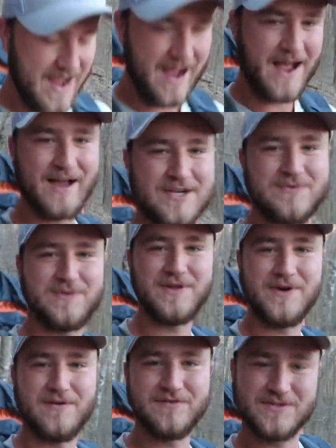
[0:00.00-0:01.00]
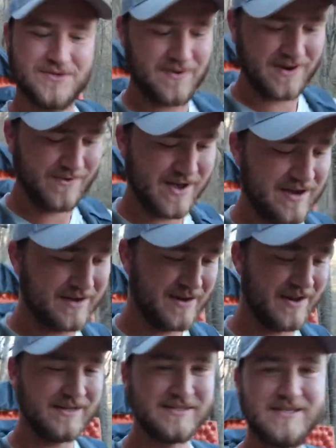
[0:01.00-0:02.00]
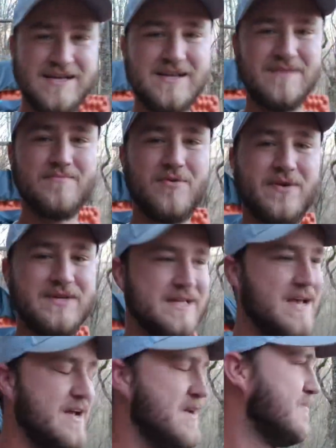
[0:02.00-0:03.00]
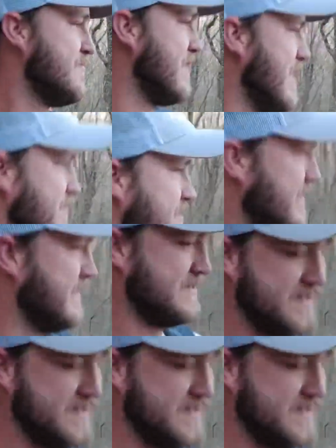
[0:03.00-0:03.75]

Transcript: actually over 20. We had a 19.8 prior to this.